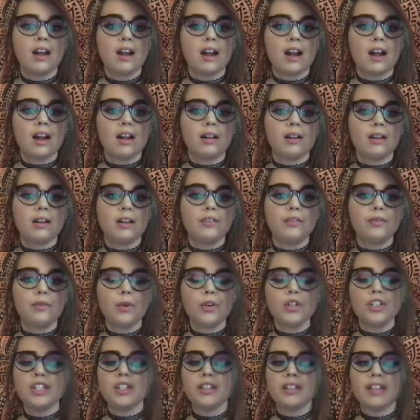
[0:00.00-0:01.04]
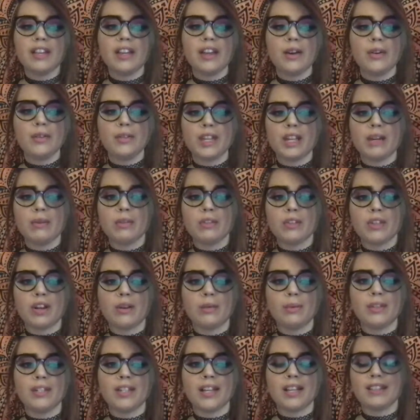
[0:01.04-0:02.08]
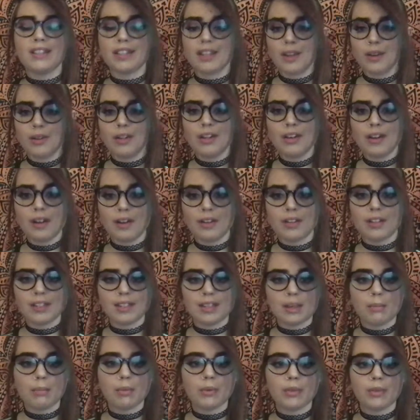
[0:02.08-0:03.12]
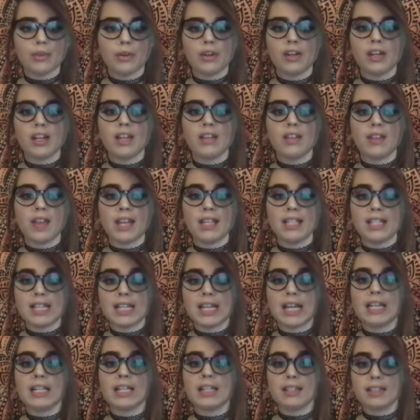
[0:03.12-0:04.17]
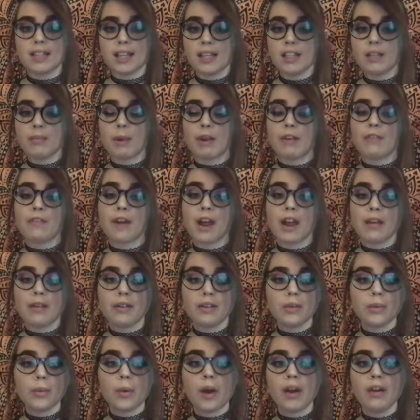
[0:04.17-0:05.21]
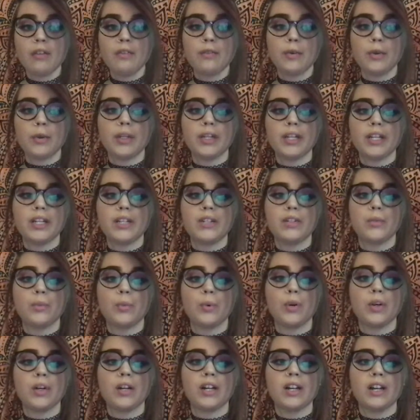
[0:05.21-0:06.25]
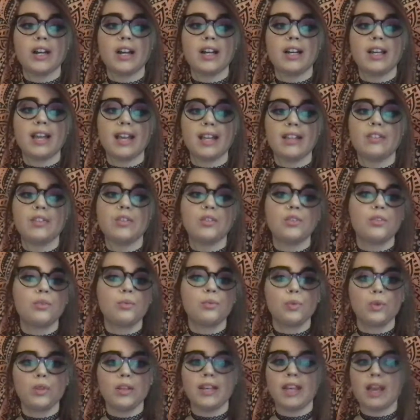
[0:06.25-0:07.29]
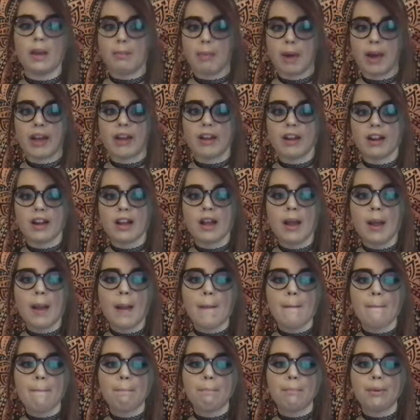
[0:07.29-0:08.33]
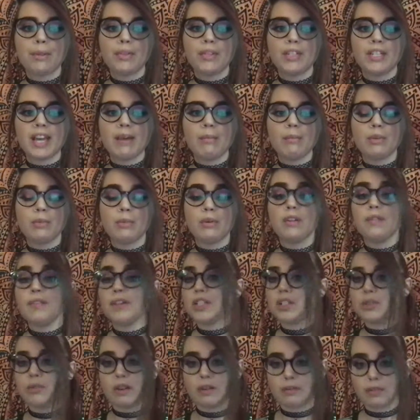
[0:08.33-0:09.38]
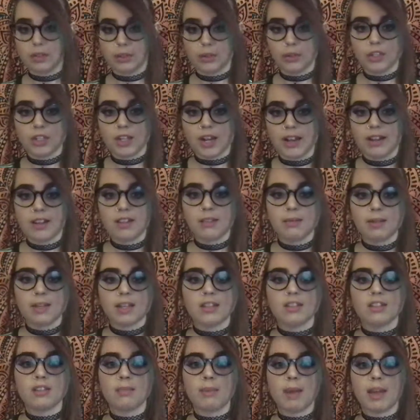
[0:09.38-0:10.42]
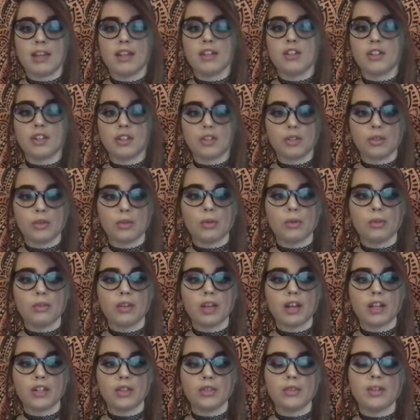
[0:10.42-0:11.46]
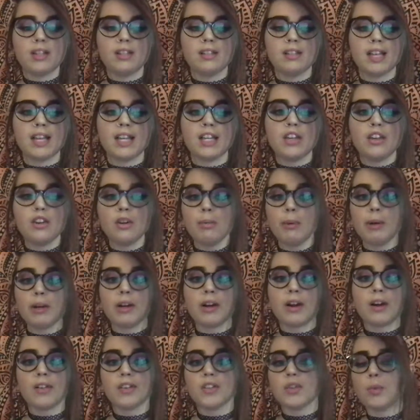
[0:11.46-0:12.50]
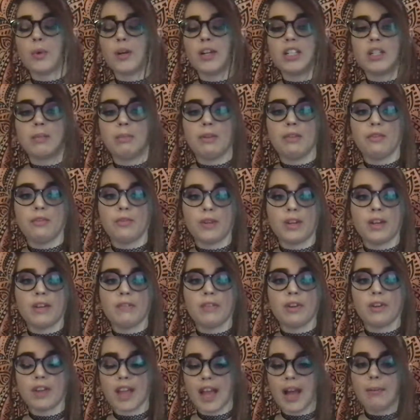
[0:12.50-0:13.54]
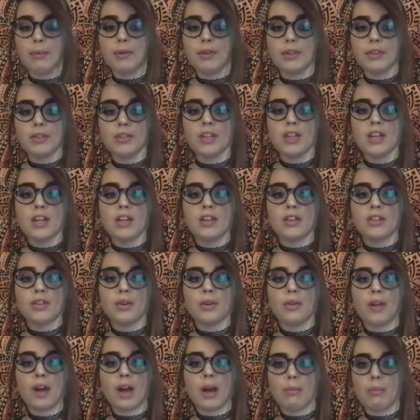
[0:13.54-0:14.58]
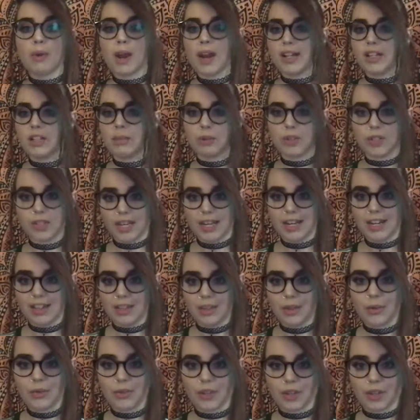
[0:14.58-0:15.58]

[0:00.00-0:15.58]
Unfortunately, Jose Rizal was executed on December 30th, 1896 by firing squad for his work against the ruling empire. But the time was perfect to revolutionize because Spanish-controlled countries like Cuba also wanted to be free of their captors, so the uprisings proceeded in those